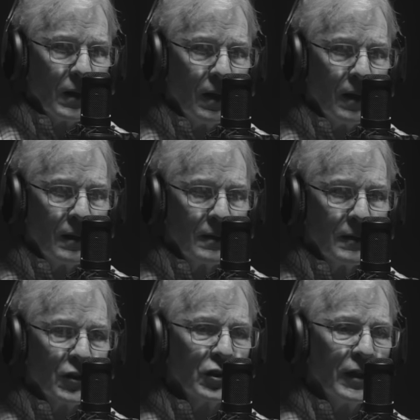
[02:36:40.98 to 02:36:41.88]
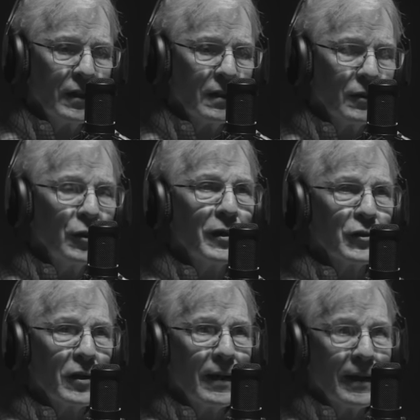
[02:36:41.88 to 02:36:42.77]
SANC,
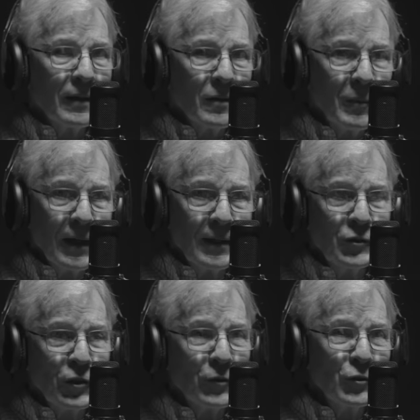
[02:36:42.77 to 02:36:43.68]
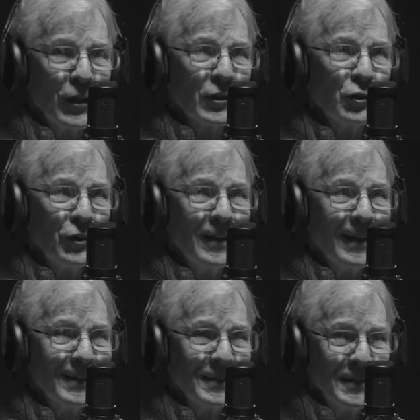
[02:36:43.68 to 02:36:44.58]
U.S. Atlantic Command, General Jack
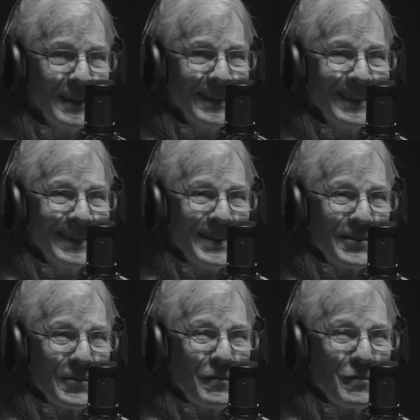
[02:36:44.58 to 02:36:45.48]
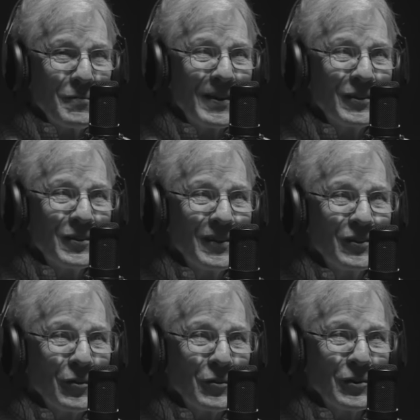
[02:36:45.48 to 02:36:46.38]
Sheehan. I don't know if you've met
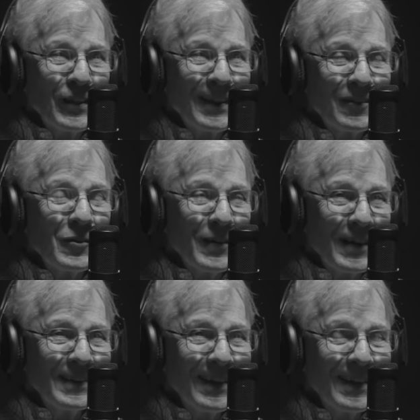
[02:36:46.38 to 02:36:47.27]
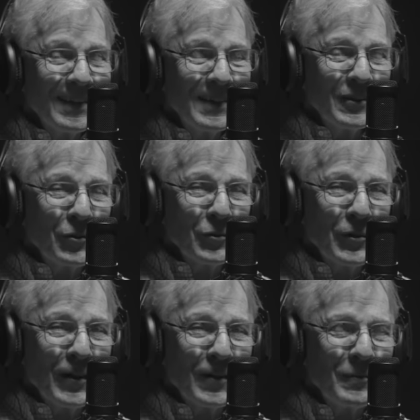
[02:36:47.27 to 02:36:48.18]
General Sheehan, or General
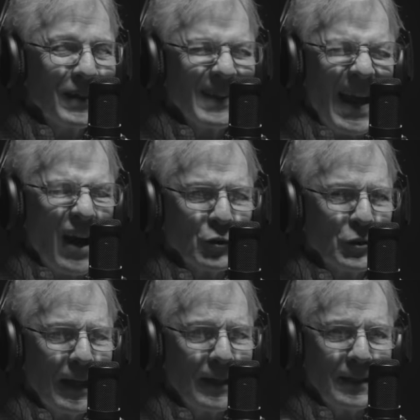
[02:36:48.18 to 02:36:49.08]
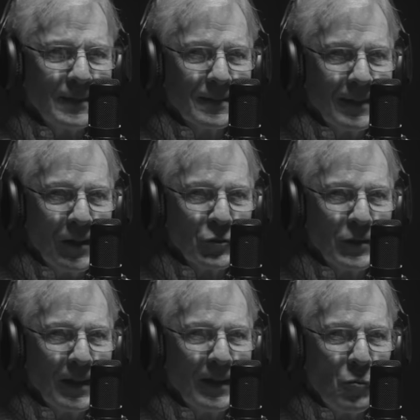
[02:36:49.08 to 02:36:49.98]
Sheehan, an outstanding
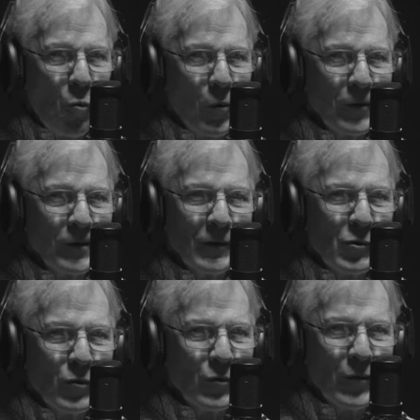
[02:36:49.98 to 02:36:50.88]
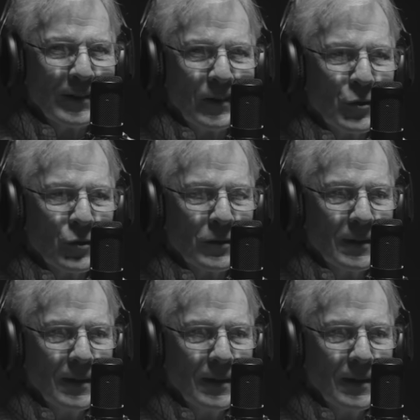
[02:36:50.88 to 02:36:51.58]
warrior, great leader.